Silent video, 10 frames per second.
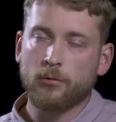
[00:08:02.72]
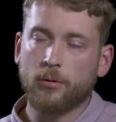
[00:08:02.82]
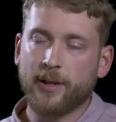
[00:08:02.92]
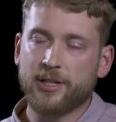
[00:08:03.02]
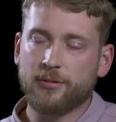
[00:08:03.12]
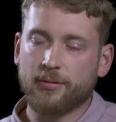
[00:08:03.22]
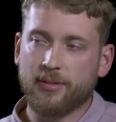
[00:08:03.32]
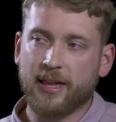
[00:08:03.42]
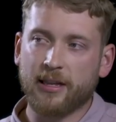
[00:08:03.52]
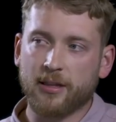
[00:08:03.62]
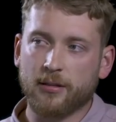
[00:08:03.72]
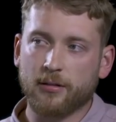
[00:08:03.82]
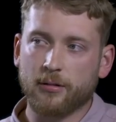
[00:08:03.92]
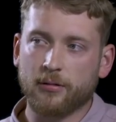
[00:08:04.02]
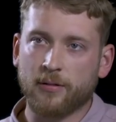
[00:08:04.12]
What makes you think
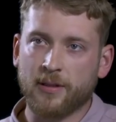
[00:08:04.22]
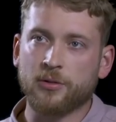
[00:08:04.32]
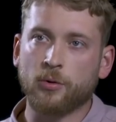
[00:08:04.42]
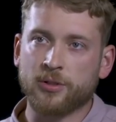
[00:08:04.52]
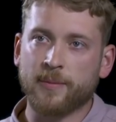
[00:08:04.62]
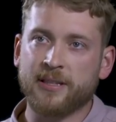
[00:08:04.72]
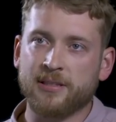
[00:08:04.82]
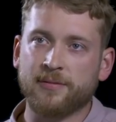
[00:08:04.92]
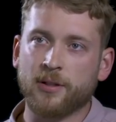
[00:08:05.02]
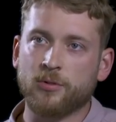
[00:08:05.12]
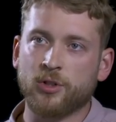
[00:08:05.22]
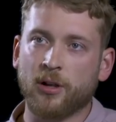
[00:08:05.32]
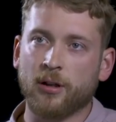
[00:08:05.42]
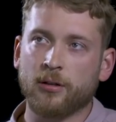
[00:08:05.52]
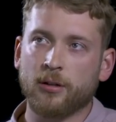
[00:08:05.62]
that this automated
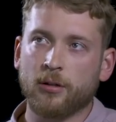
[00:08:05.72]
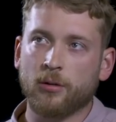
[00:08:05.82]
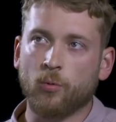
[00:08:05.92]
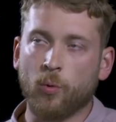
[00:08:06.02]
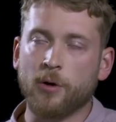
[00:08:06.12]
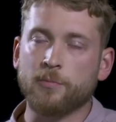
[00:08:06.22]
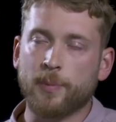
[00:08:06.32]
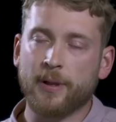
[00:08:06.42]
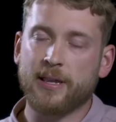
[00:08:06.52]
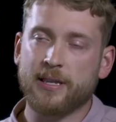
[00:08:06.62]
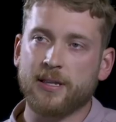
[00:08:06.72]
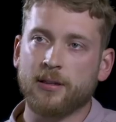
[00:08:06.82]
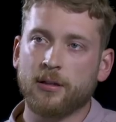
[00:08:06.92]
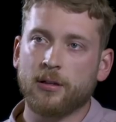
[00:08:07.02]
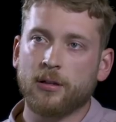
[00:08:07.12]
future won't be
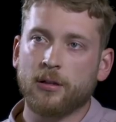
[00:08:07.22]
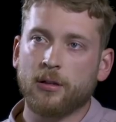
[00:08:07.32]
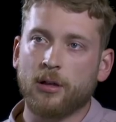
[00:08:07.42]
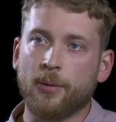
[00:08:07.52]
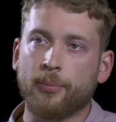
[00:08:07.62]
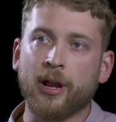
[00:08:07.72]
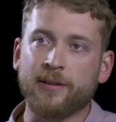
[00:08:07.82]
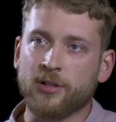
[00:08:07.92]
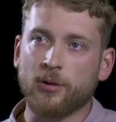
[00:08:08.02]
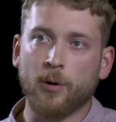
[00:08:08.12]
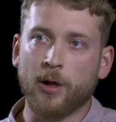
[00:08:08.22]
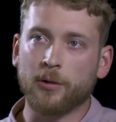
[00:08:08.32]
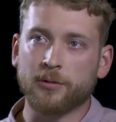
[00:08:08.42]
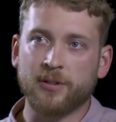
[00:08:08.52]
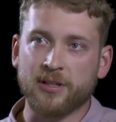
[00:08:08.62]
a Brave New
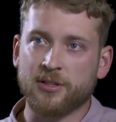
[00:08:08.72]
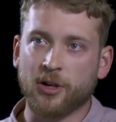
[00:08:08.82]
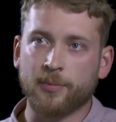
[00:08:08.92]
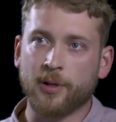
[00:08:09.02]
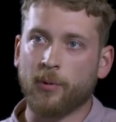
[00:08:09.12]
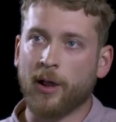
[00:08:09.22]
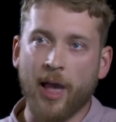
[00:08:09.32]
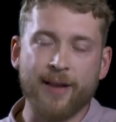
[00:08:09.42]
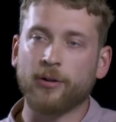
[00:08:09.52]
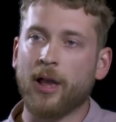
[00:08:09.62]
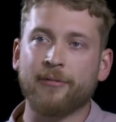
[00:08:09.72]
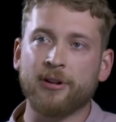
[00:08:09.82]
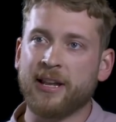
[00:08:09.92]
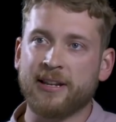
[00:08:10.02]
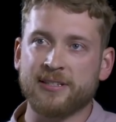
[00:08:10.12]
World dystopia where
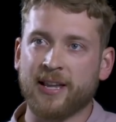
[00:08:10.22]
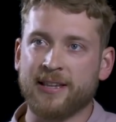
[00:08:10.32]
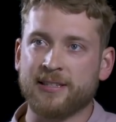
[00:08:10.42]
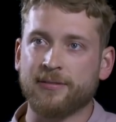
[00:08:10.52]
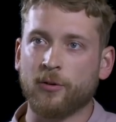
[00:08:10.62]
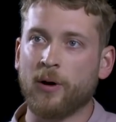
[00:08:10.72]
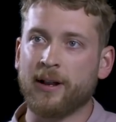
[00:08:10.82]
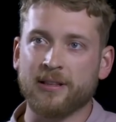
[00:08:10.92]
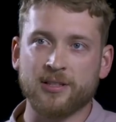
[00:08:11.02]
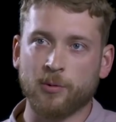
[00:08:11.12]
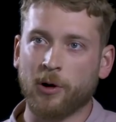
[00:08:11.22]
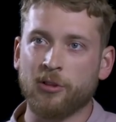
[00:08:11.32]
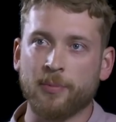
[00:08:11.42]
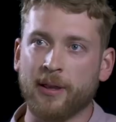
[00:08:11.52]
every need is catered for and it's swallow the